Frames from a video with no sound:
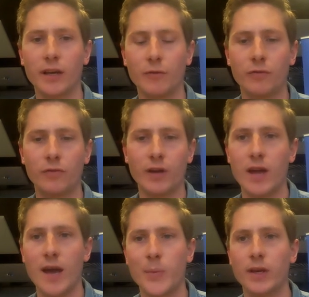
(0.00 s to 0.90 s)
very
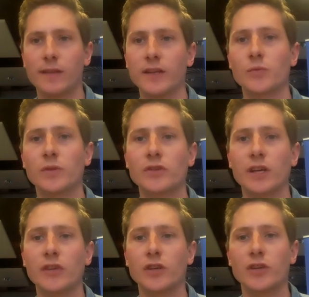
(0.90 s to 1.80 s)
happy that this was
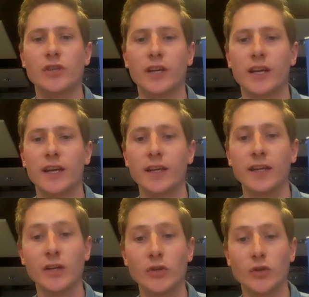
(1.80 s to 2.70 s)
such a
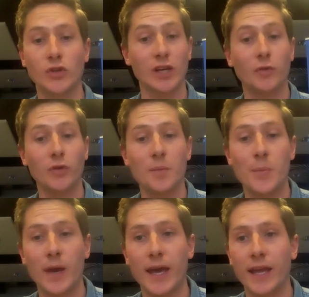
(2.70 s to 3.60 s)
successful
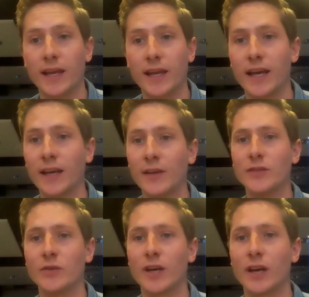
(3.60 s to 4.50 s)
campaign
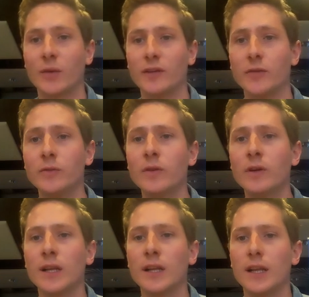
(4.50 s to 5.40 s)
together with you.
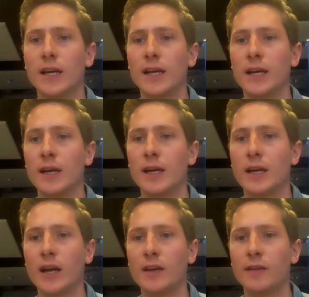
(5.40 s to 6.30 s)

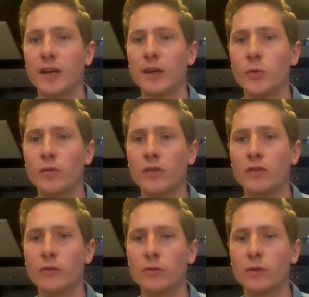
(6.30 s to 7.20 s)
Now, I think moving on
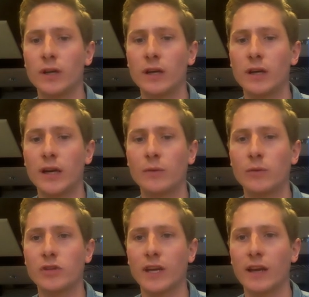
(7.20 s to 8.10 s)
to I would
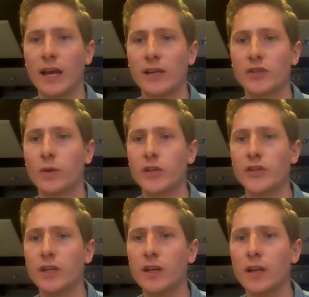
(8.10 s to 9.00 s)
say the last
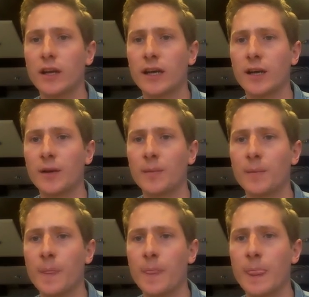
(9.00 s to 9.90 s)
question.
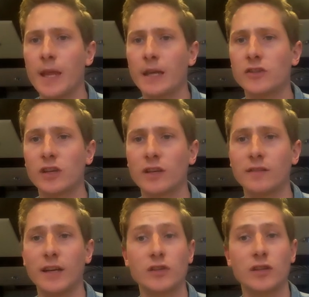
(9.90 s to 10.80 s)

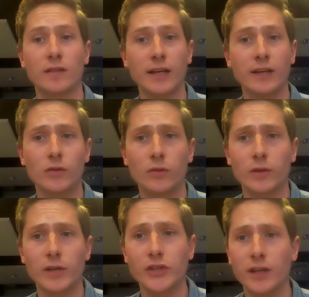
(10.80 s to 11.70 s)
It's a technical
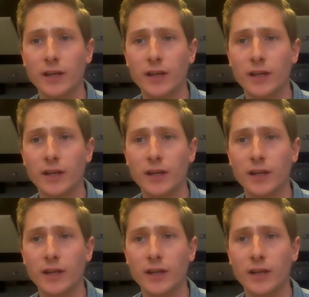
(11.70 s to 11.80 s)
question.